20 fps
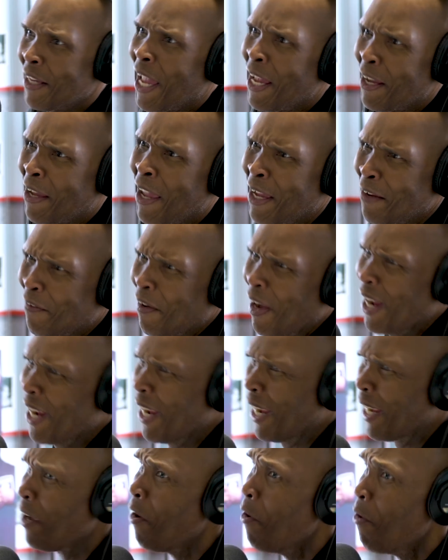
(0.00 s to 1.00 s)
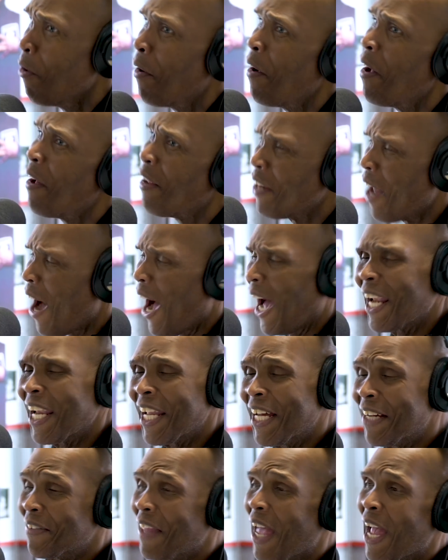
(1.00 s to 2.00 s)
yeah, yeah. yeah. you know? no, I
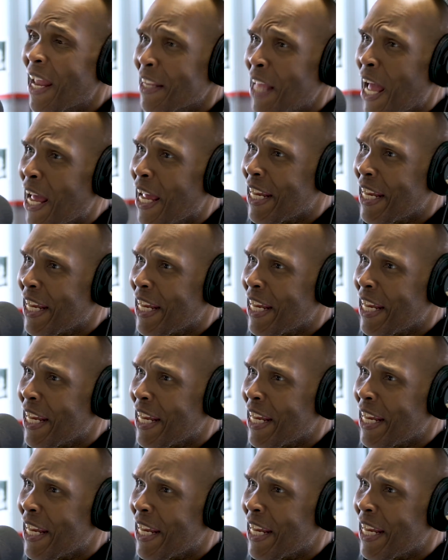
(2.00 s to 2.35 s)
love that,